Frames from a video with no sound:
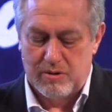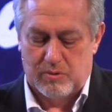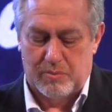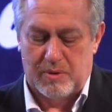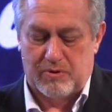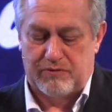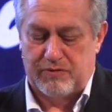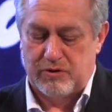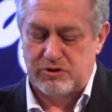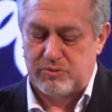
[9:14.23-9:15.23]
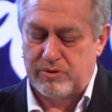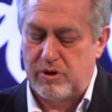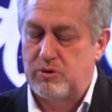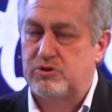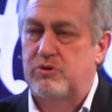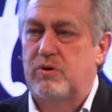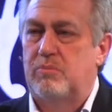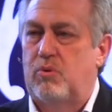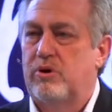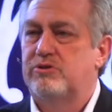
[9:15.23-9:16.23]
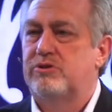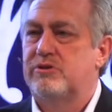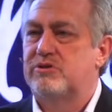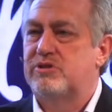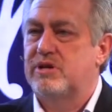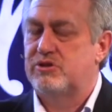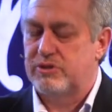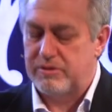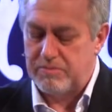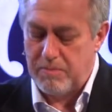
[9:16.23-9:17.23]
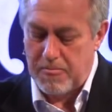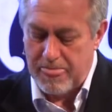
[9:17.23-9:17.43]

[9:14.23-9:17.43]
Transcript: Remember, first were those who were born to distinction.